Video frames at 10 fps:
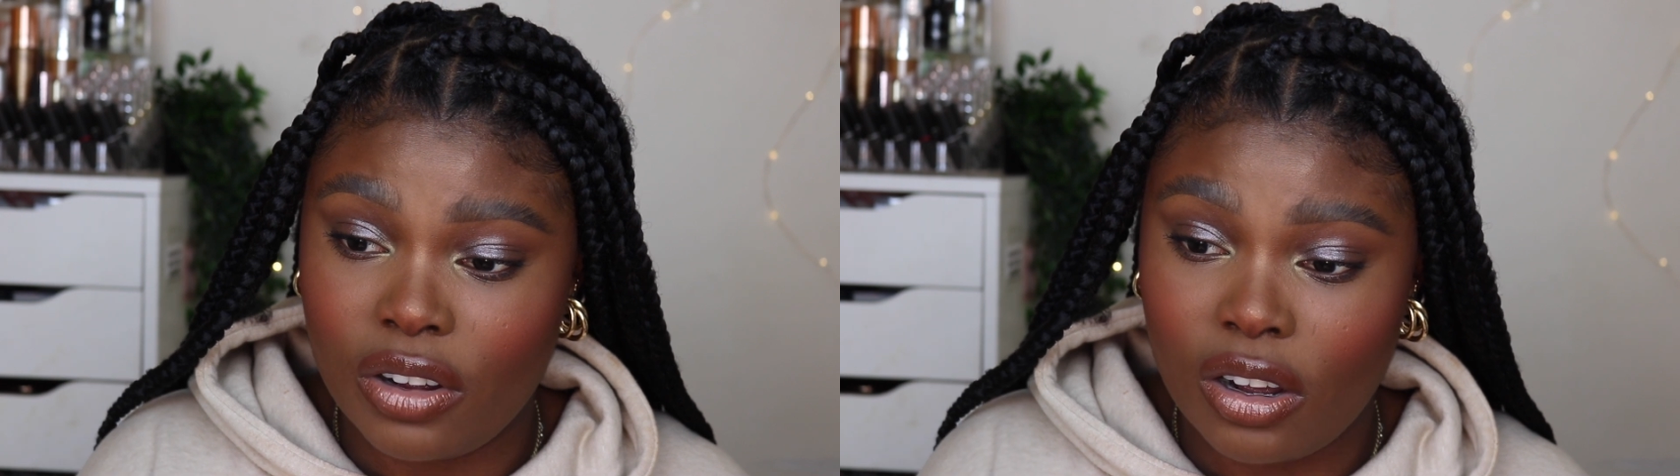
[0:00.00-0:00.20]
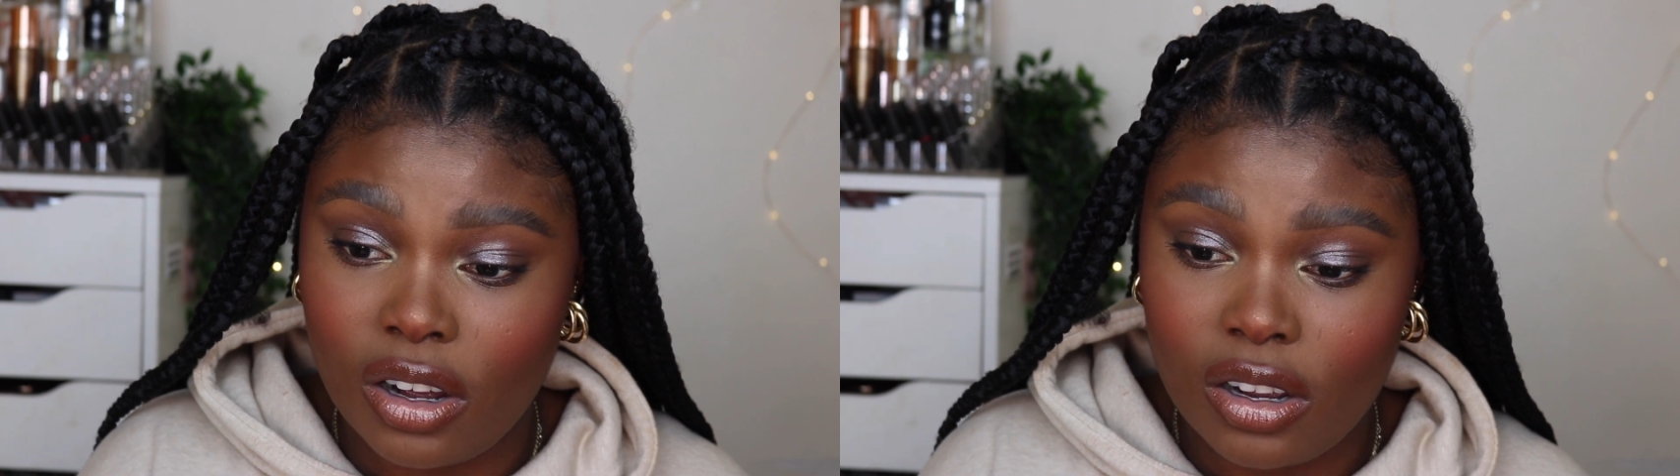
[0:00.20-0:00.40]

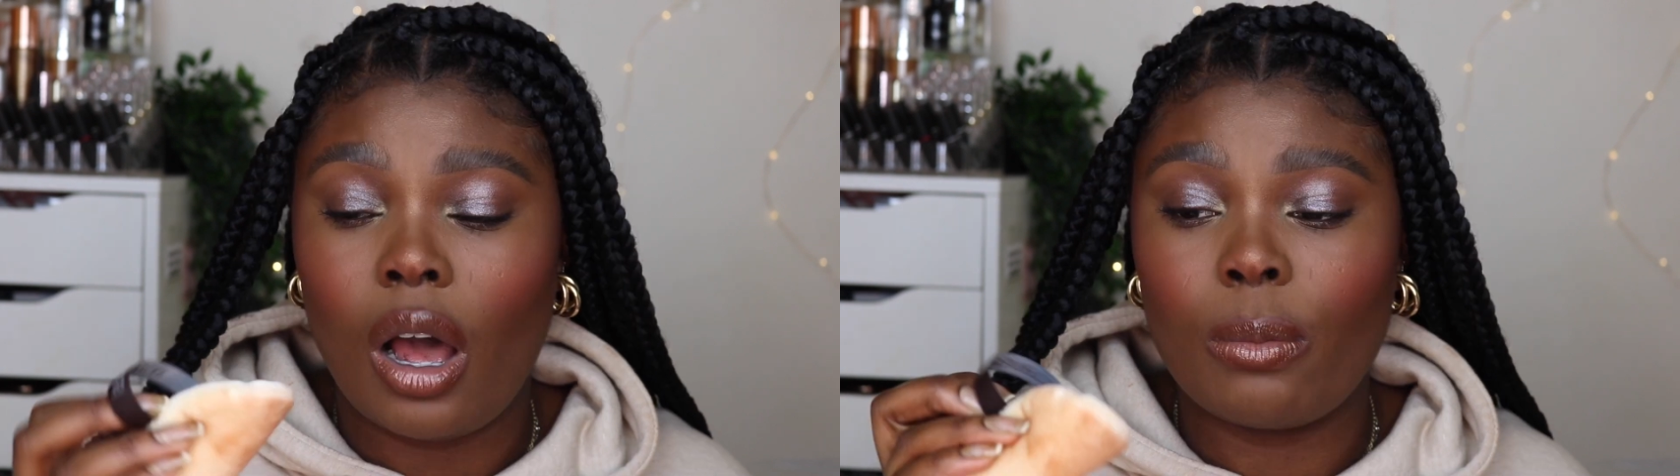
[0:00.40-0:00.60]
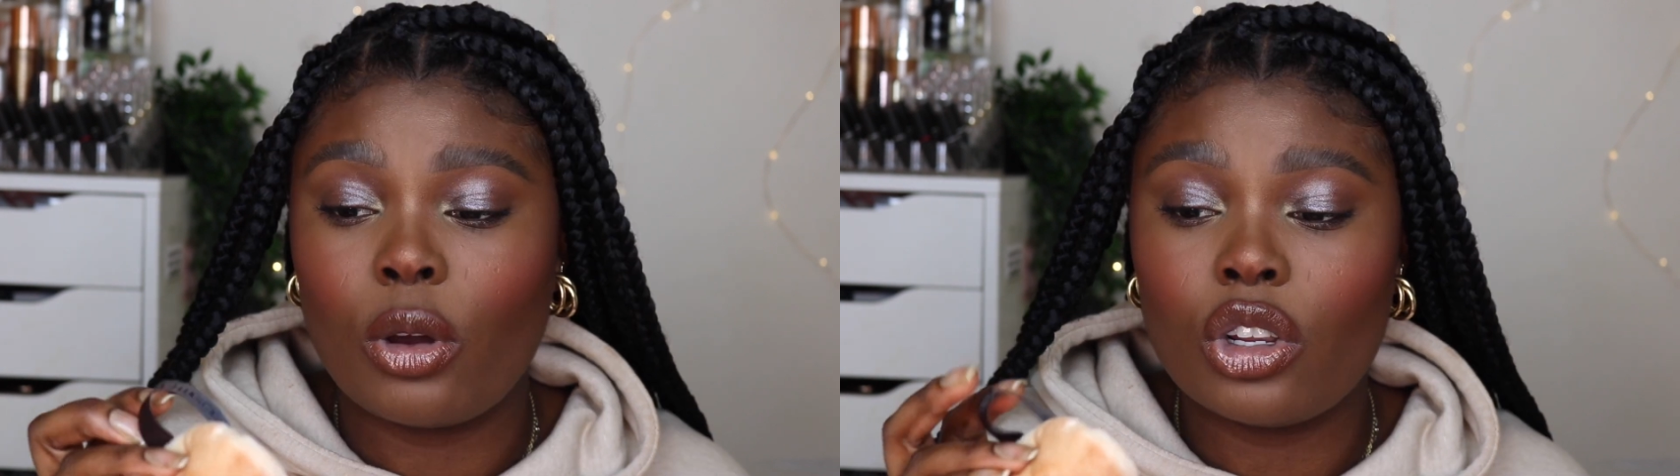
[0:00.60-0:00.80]

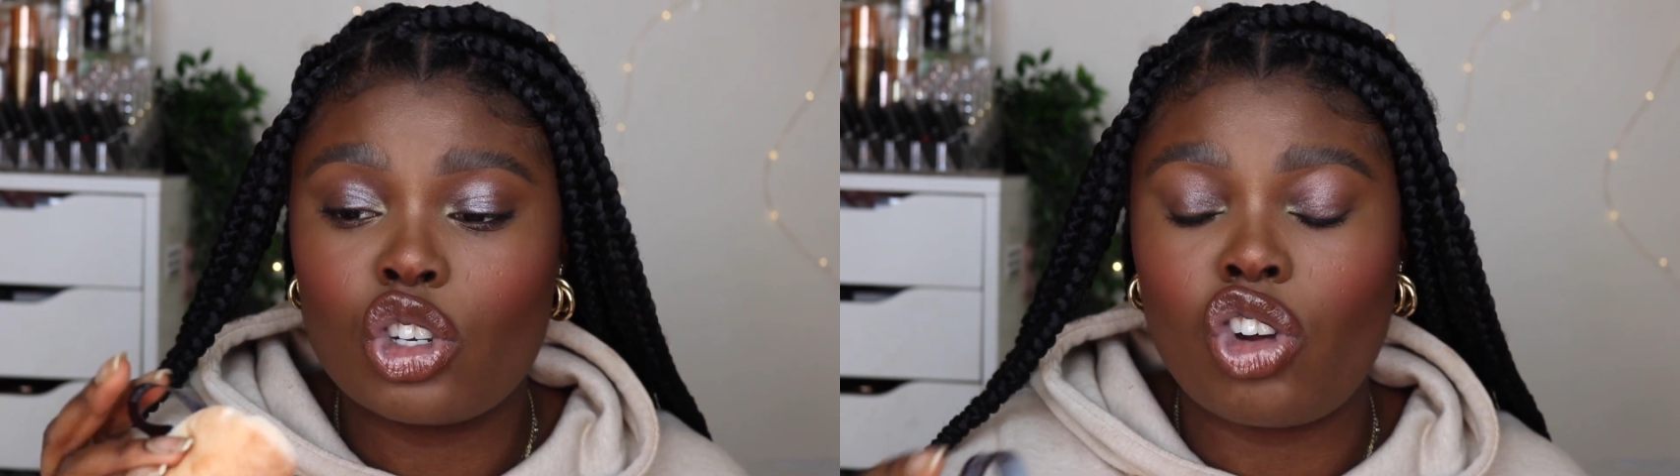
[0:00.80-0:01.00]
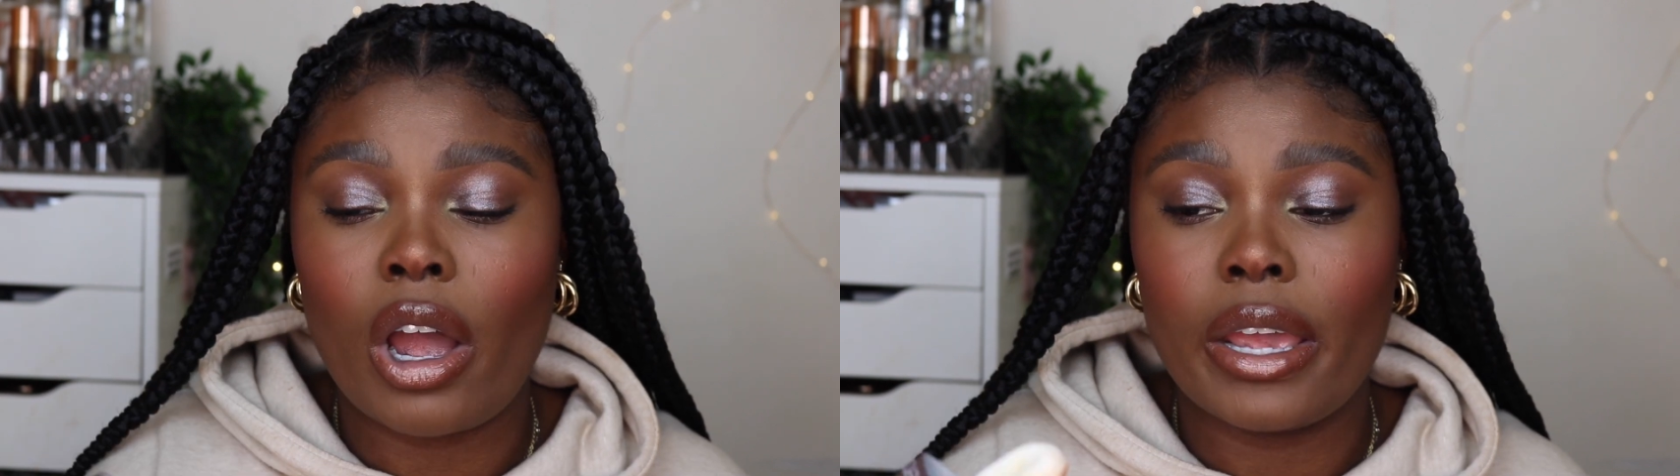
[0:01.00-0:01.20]
I'm gonna
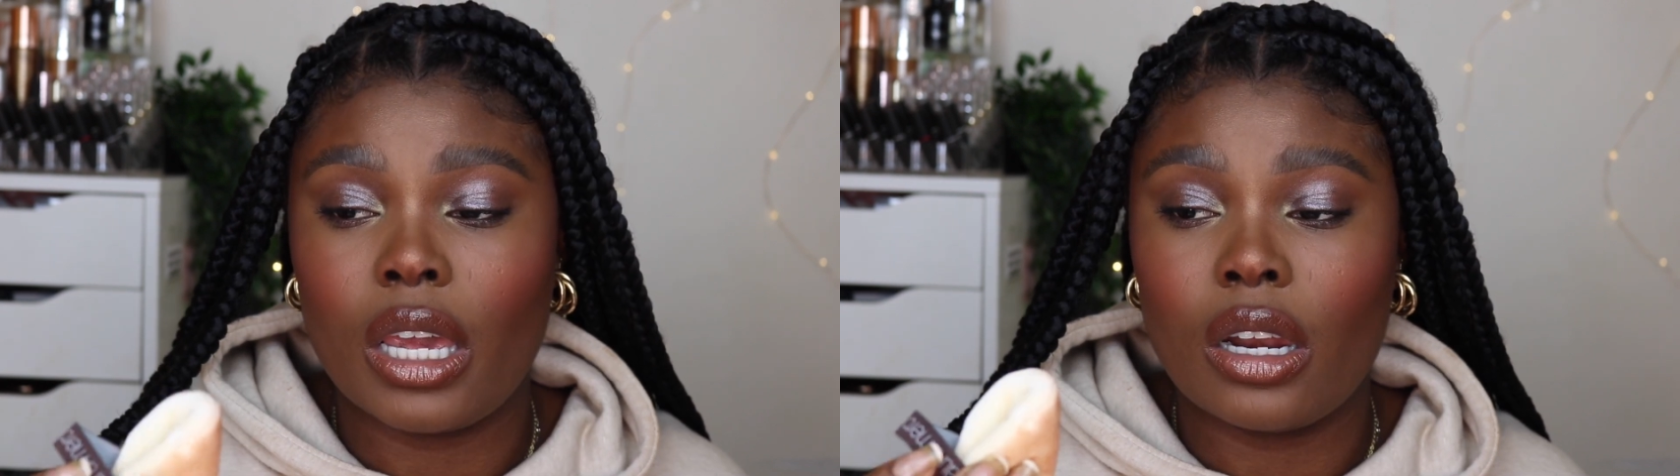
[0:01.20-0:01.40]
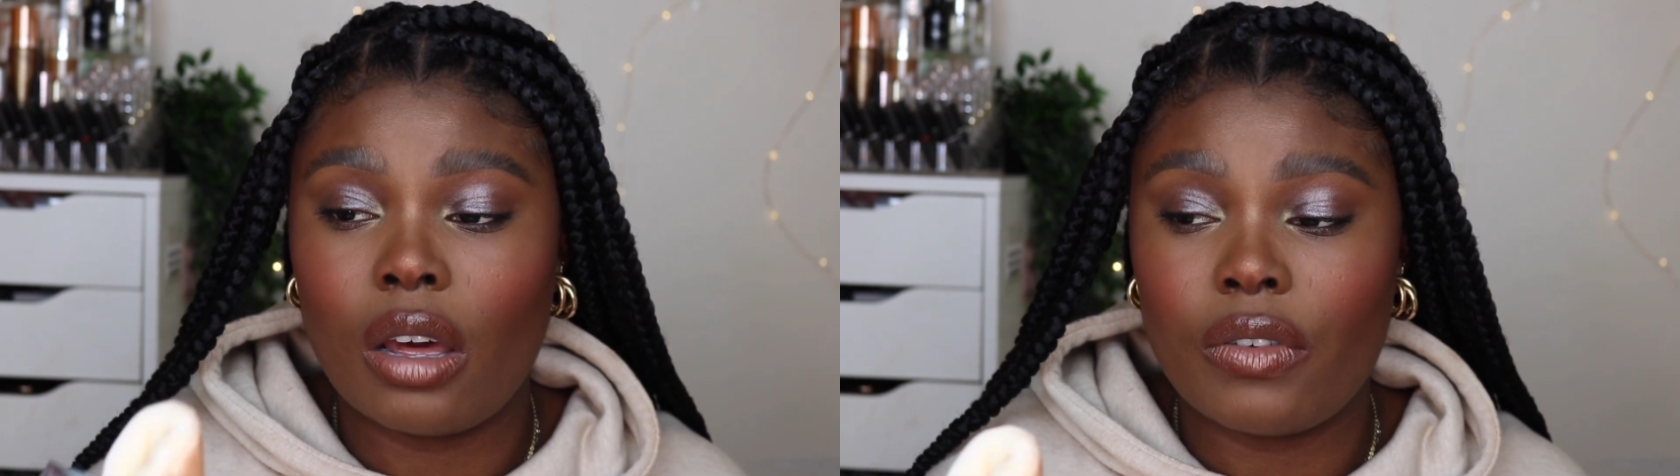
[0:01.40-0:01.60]
try it
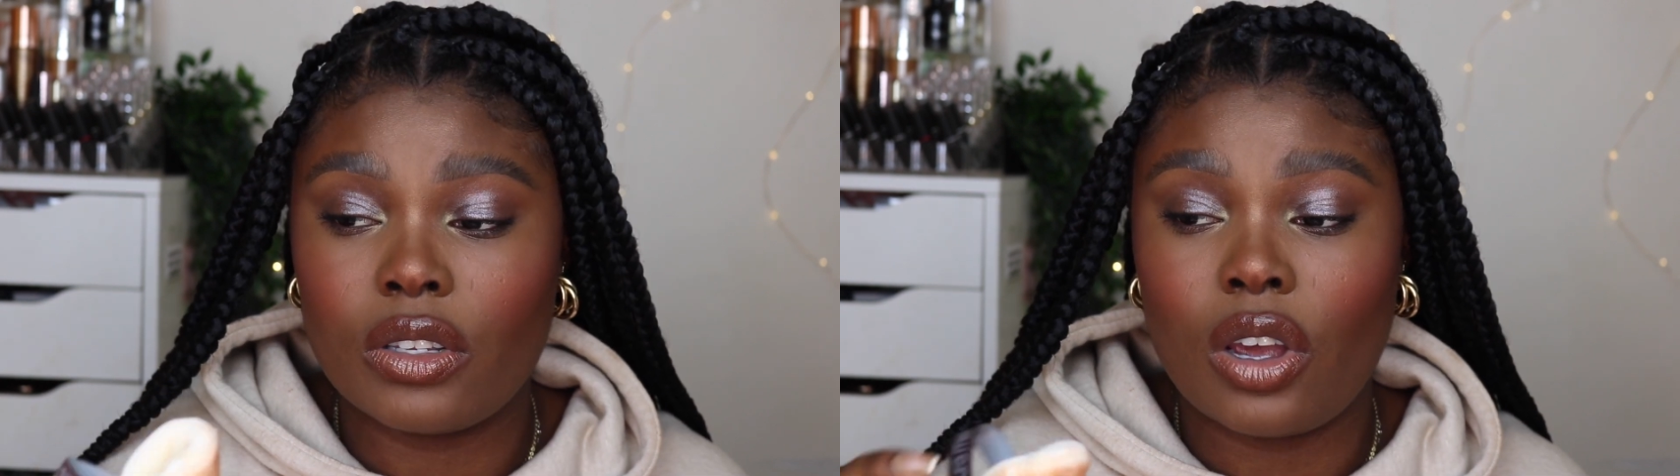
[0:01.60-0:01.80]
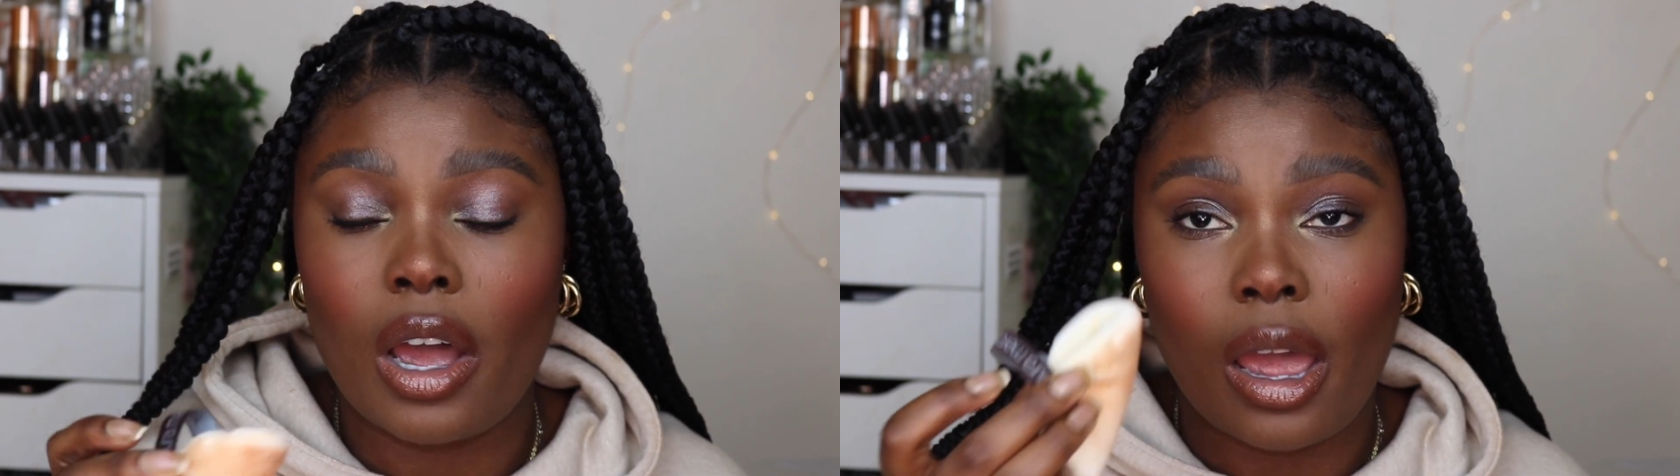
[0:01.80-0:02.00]
another
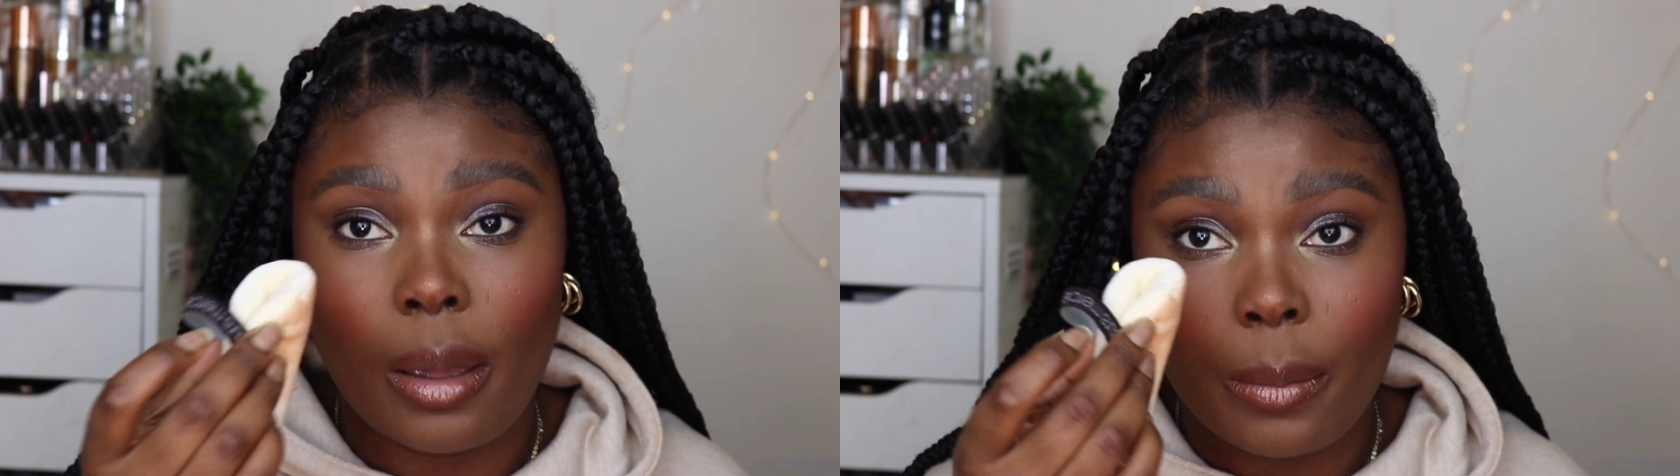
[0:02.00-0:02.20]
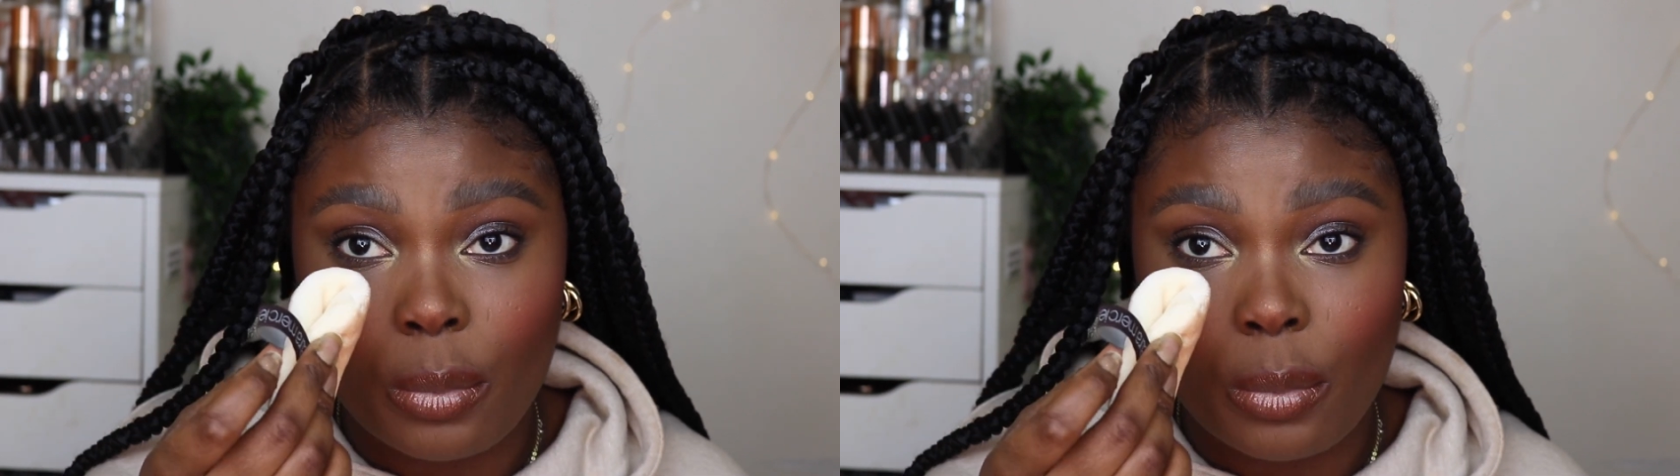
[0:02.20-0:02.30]
time